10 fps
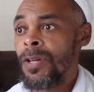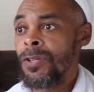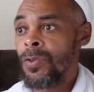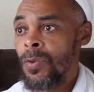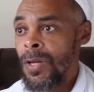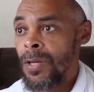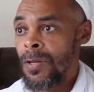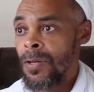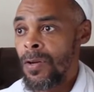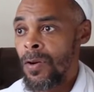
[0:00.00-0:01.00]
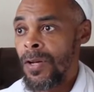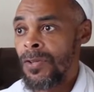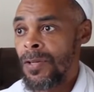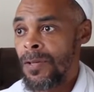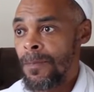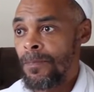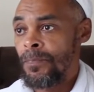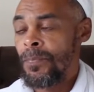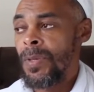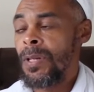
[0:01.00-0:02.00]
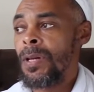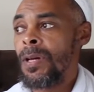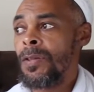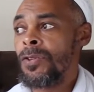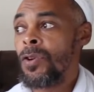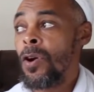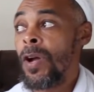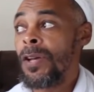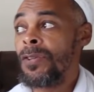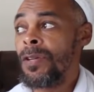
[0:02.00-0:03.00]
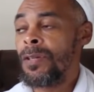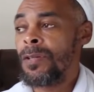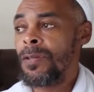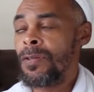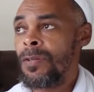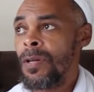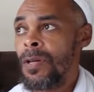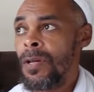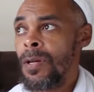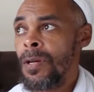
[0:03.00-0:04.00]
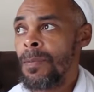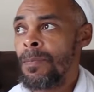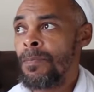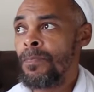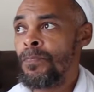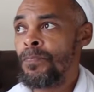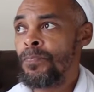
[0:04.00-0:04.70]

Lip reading: led to a car accident. This car accident kind